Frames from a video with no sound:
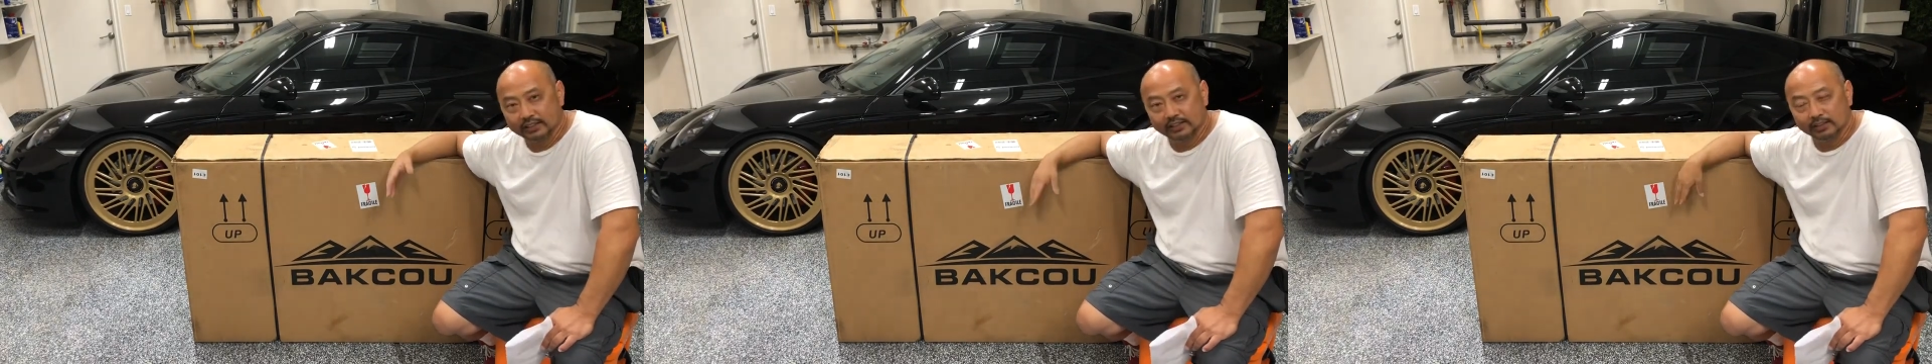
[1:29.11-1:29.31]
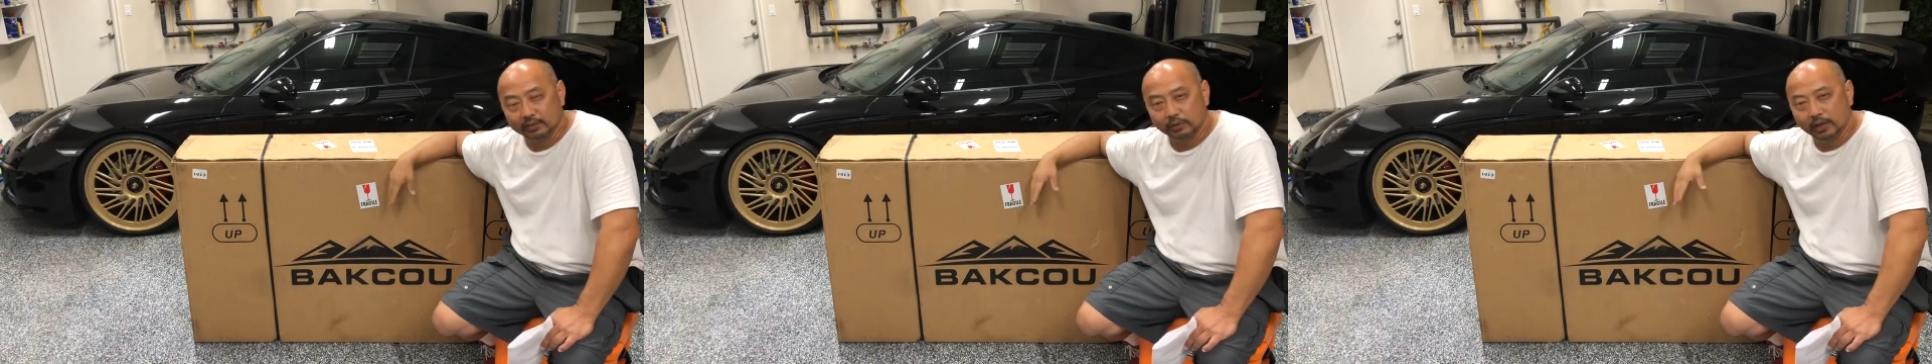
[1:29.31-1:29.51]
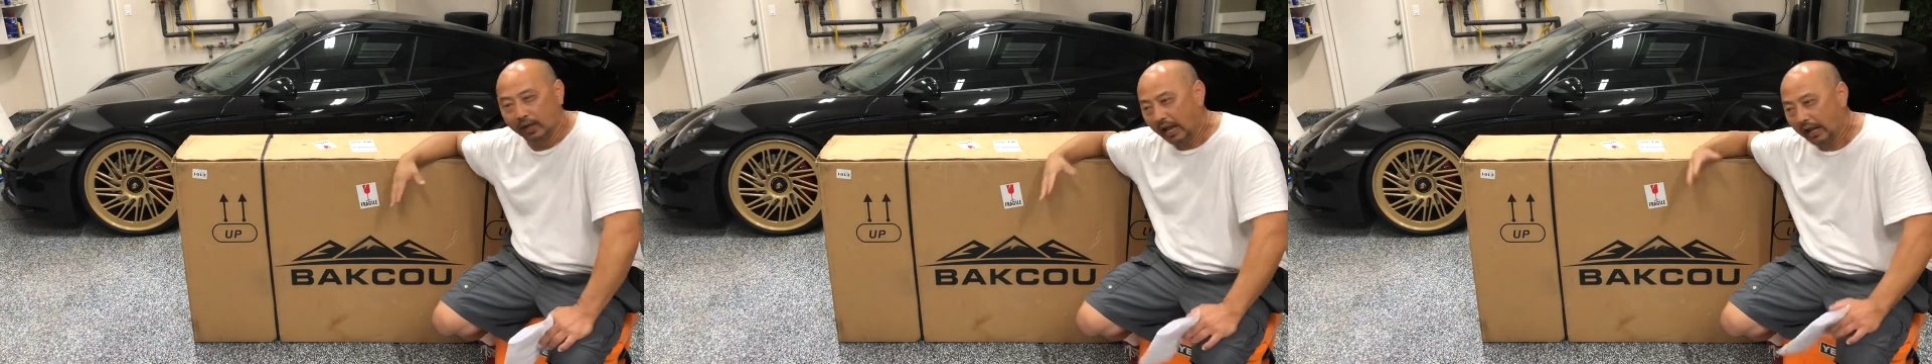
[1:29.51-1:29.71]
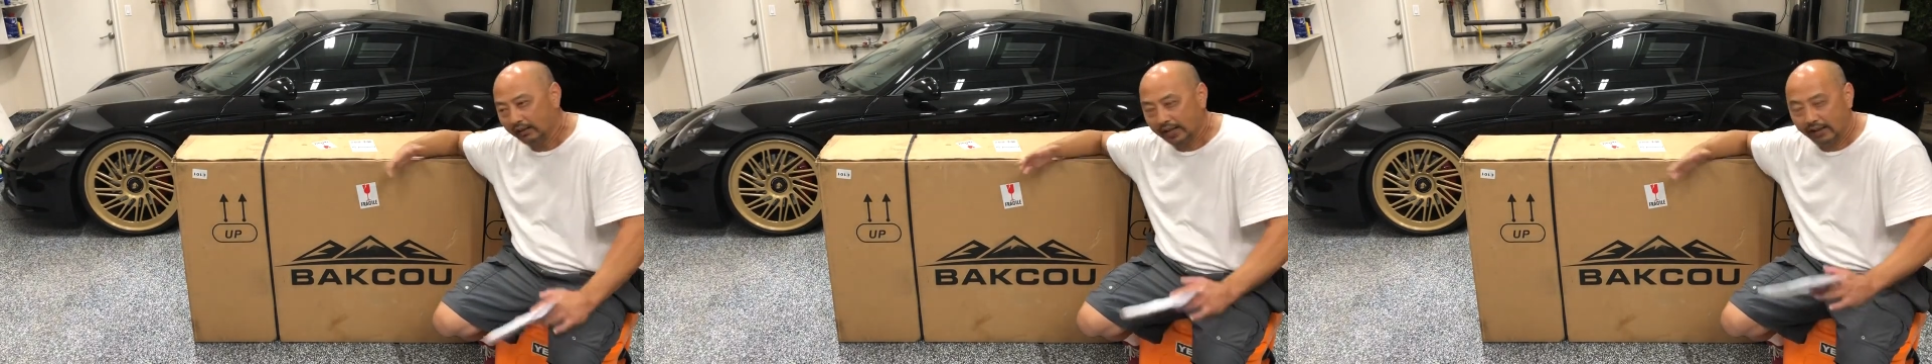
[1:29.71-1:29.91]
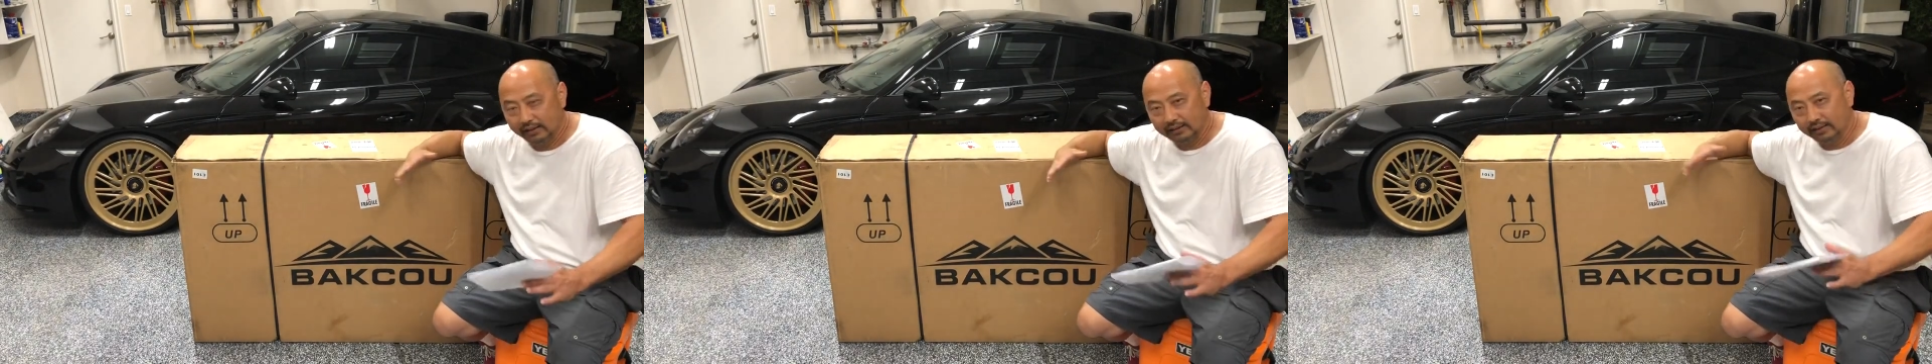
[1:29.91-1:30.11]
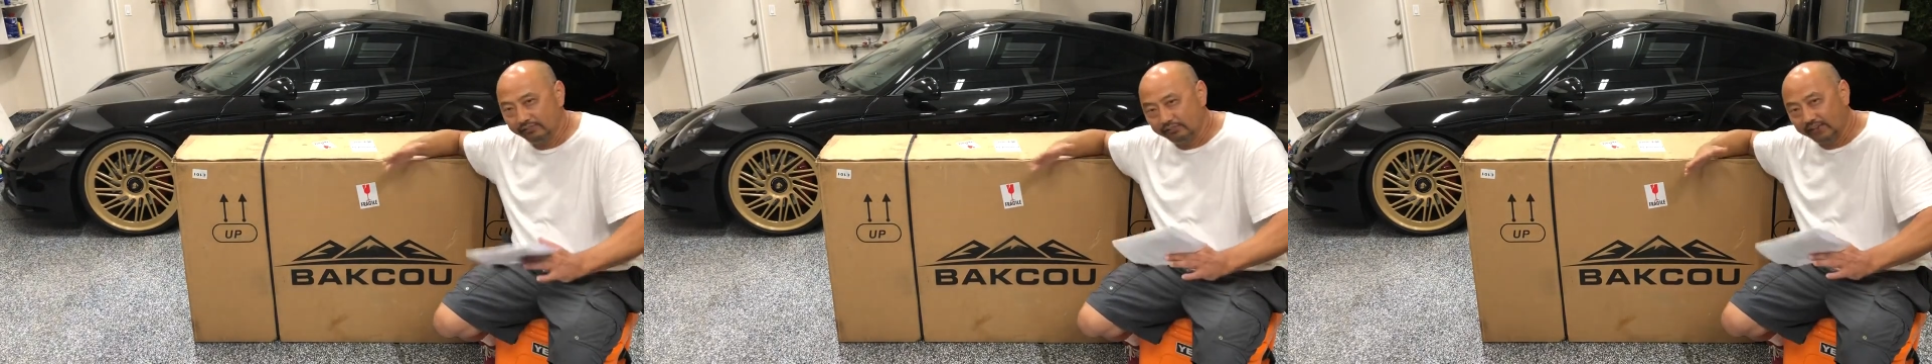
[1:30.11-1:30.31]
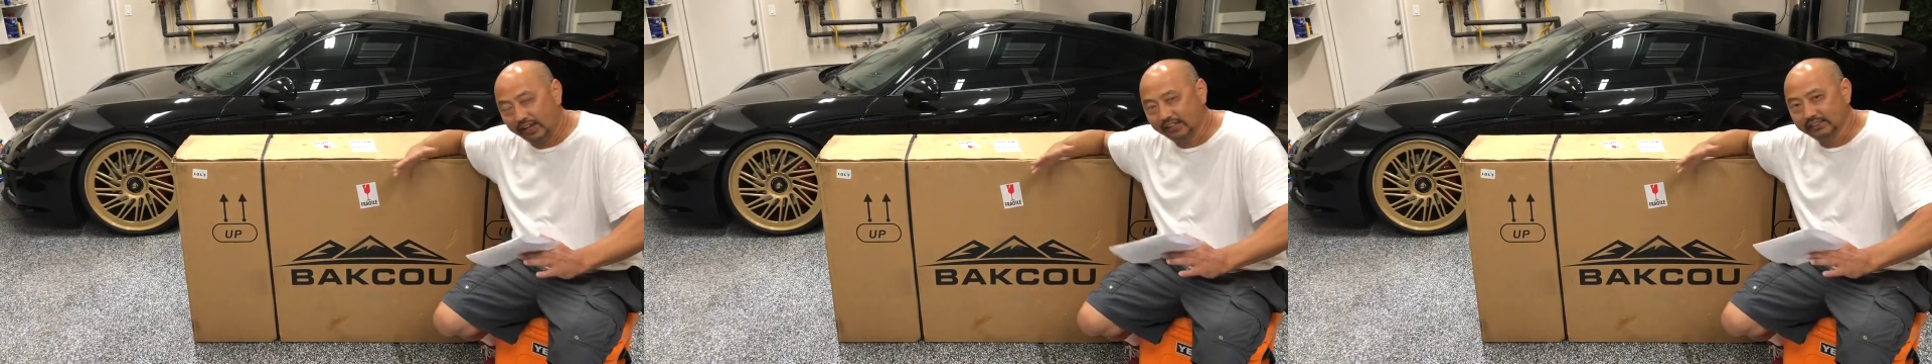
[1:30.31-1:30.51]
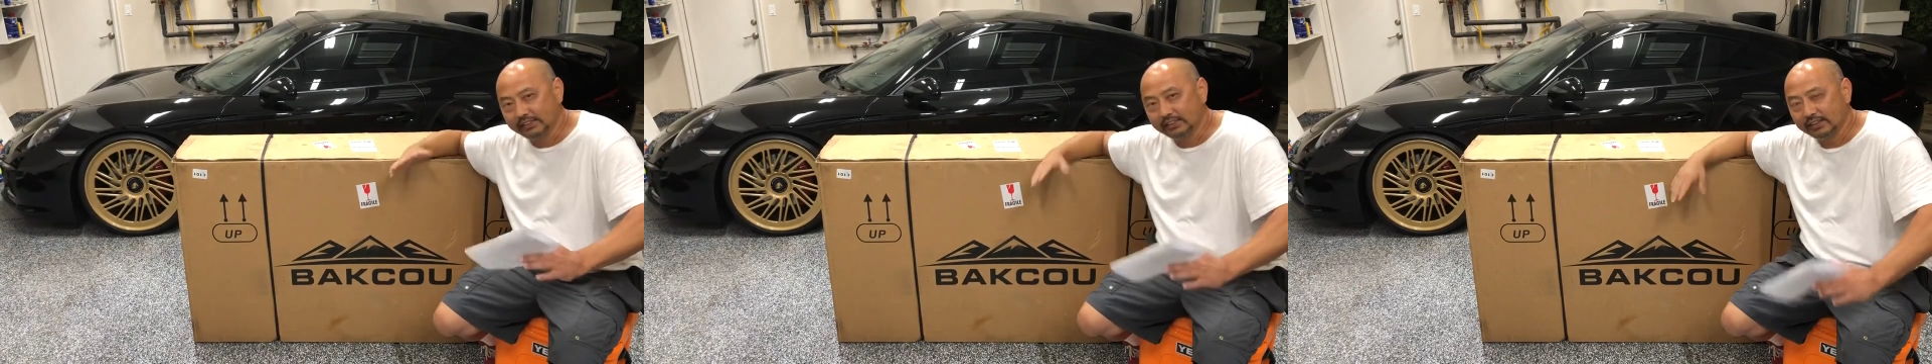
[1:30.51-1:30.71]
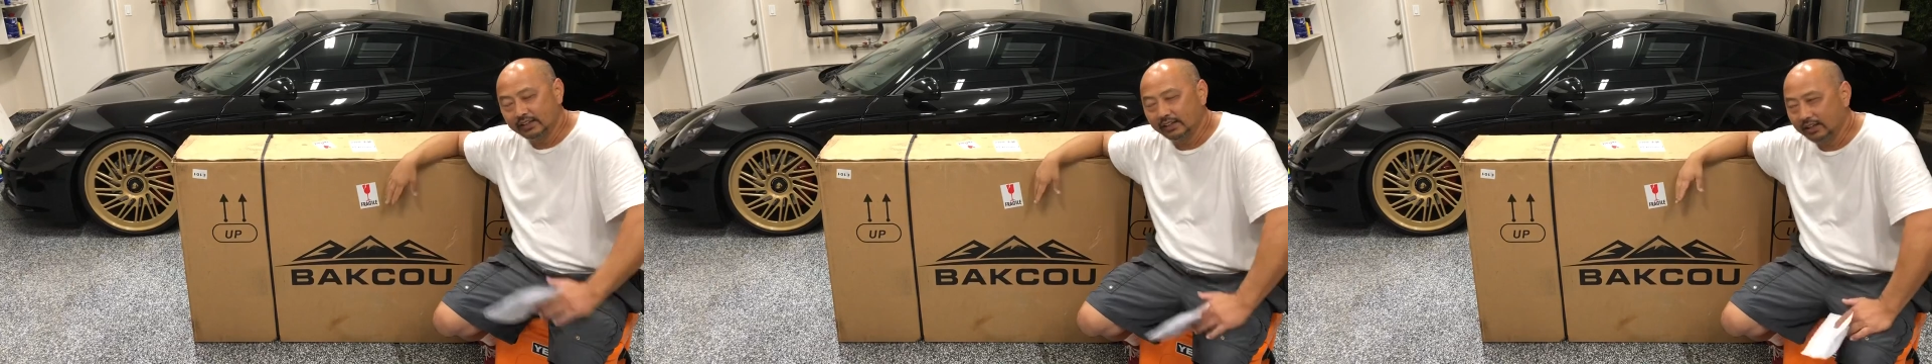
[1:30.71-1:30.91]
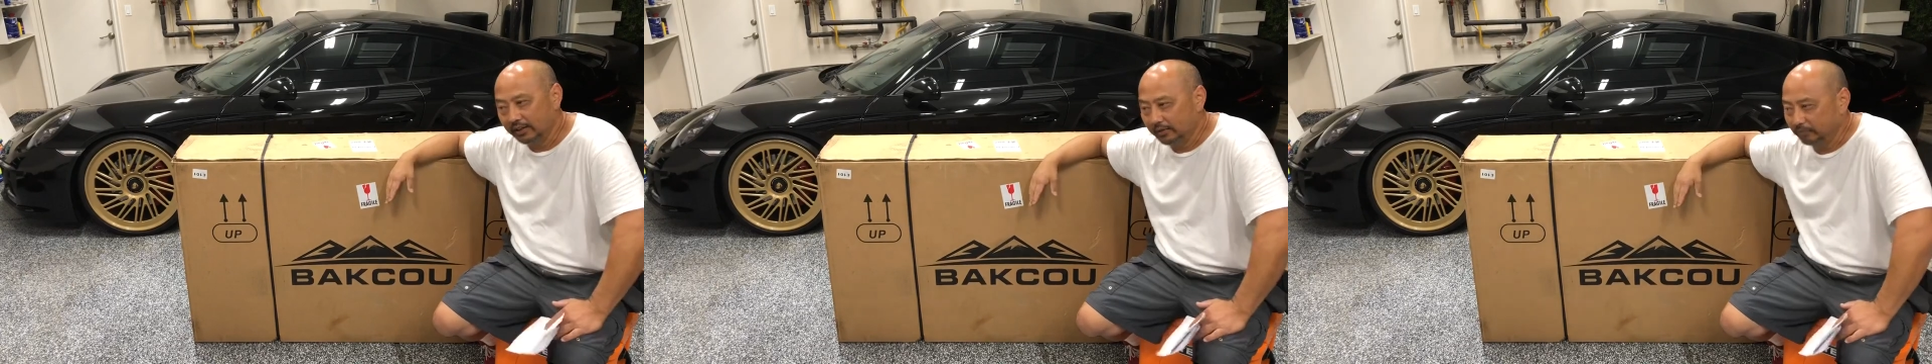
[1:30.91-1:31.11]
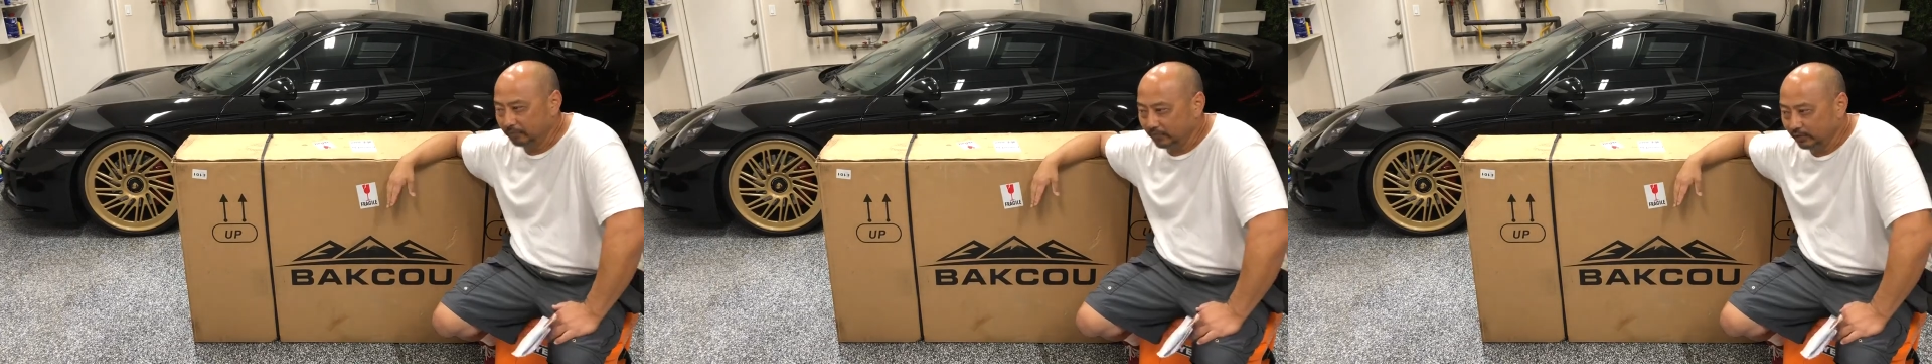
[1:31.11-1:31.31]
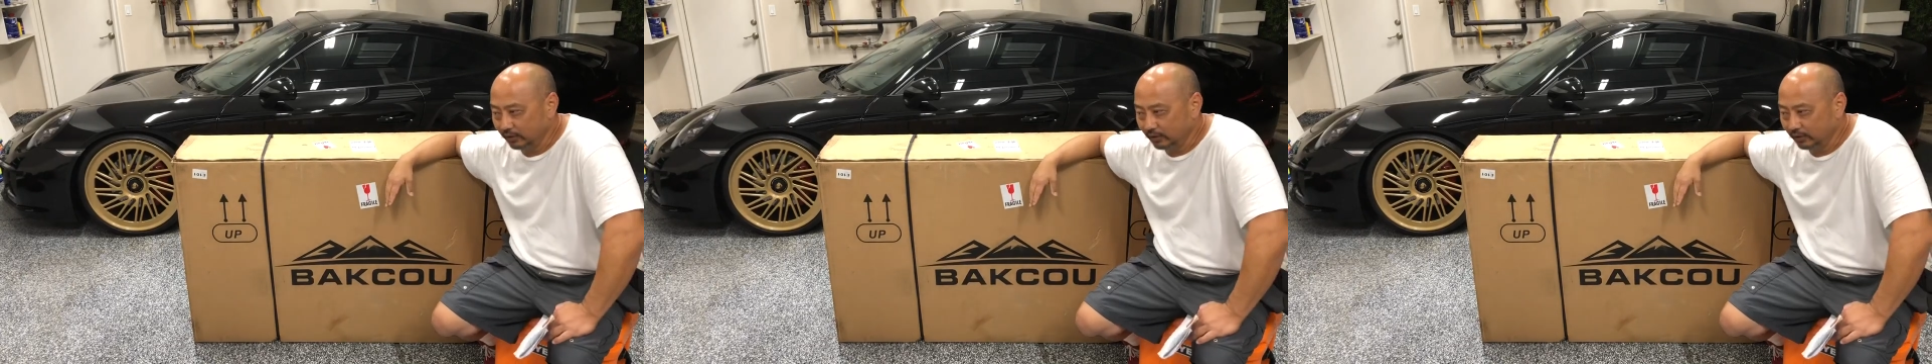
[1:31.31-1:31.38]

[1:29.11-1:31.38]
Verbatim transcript: I don't know what, how that affects um,